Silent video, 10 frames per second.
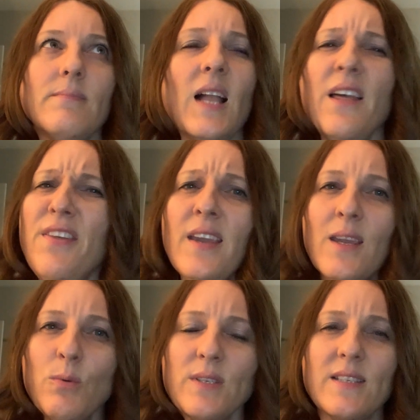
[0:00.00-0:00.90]
I think
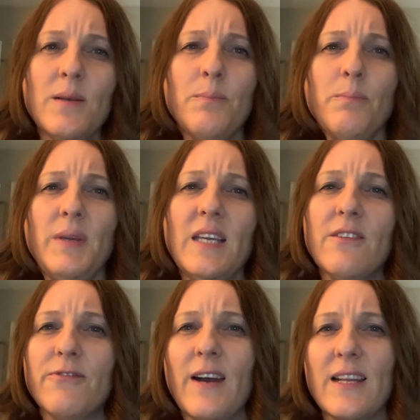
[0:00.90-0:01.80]
it was the big
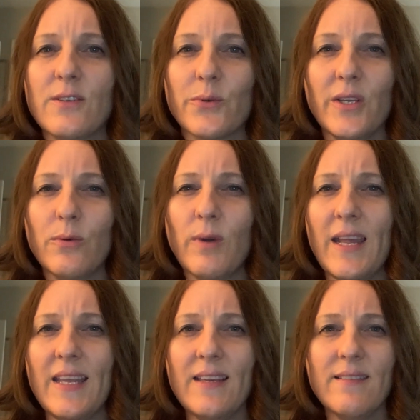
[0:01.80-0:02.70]
fat Greek
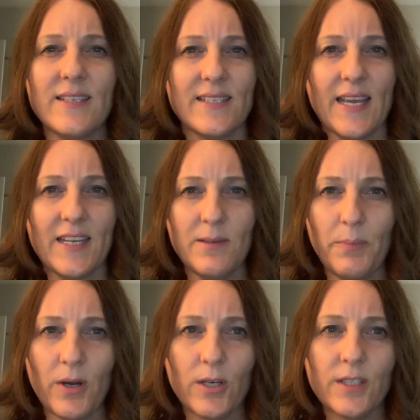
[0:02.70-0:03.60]
wedding, the second
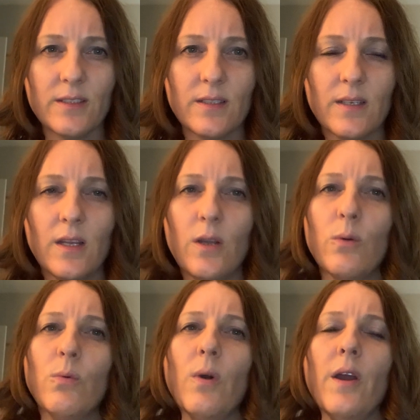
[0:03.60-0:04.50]
part,
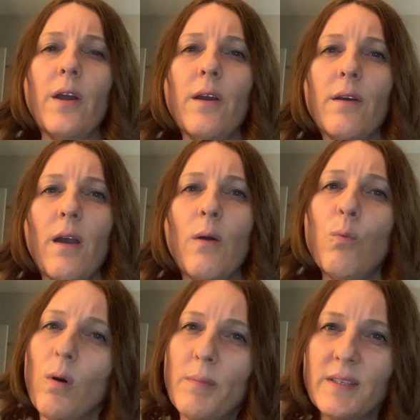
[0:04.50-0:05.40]
where a
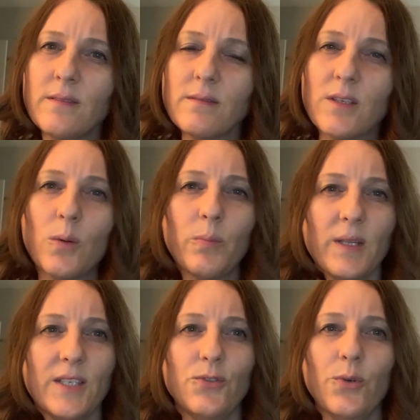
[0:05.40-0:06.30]
woman
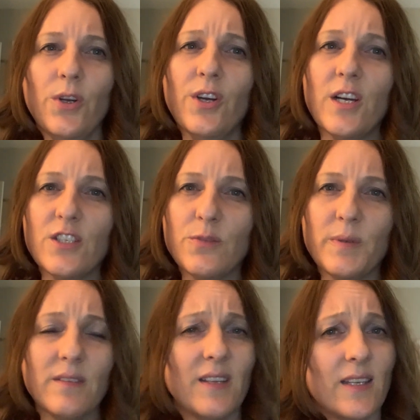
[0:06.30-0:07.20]
complained to her
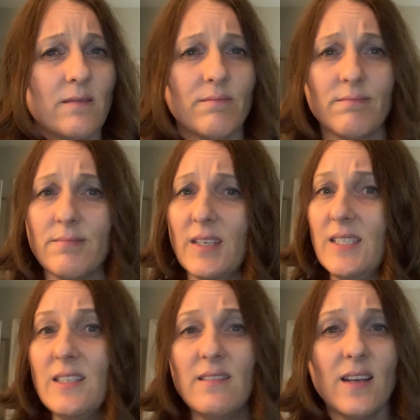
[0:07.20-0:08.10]
husband that he
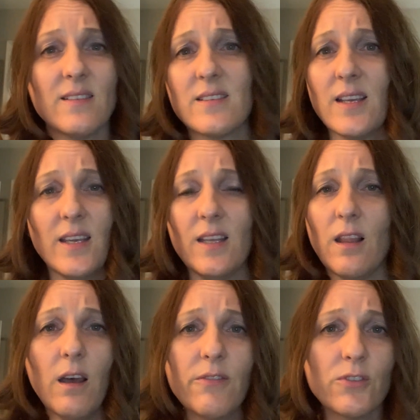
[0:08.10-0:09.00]
did not say he
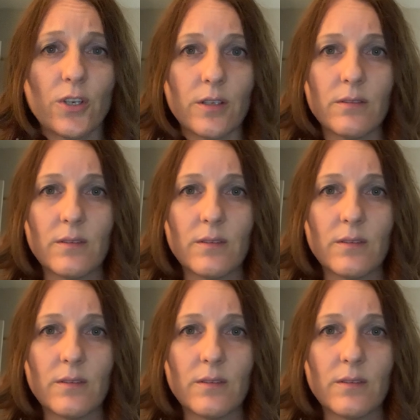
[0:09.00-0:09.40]
loved her.